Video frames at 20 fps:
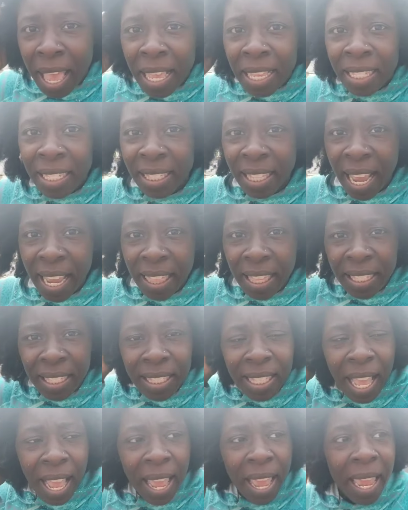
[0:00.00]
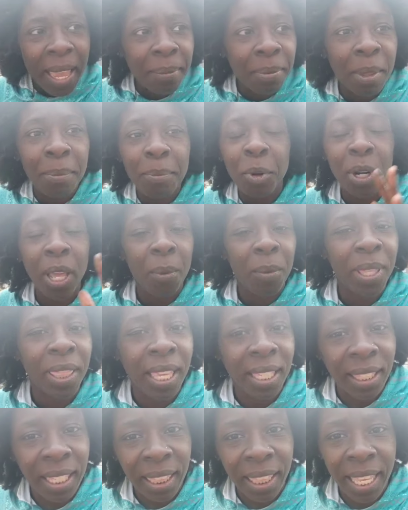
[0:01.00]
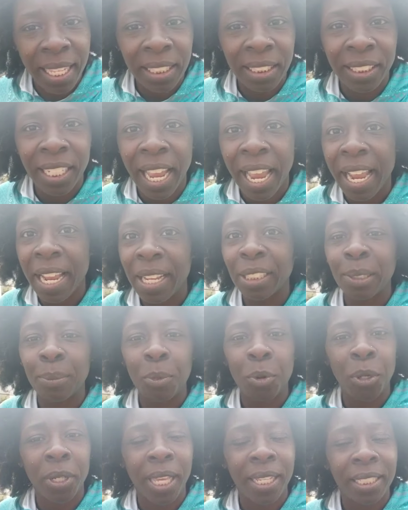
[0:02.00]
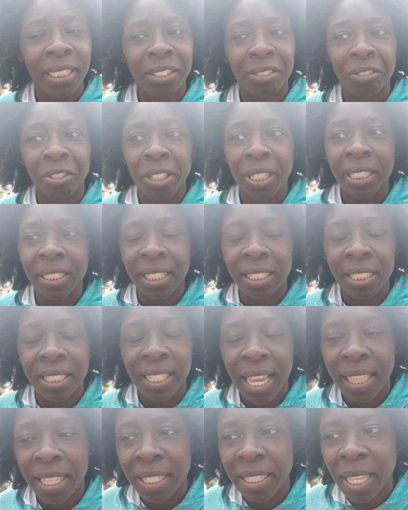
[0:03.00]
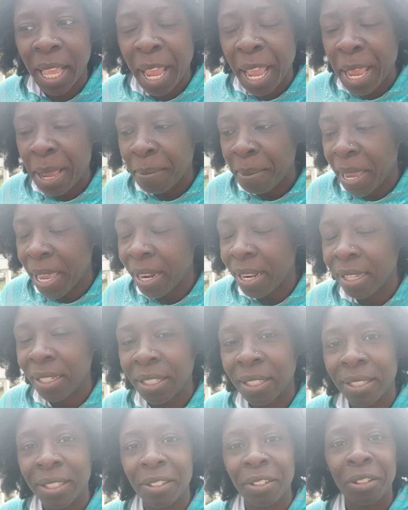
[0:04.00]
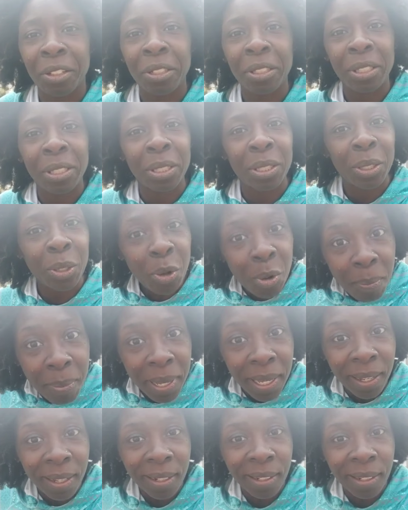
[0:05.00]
stay the same, the more that we think that things change, the more they just really just stay the same. It is stupid.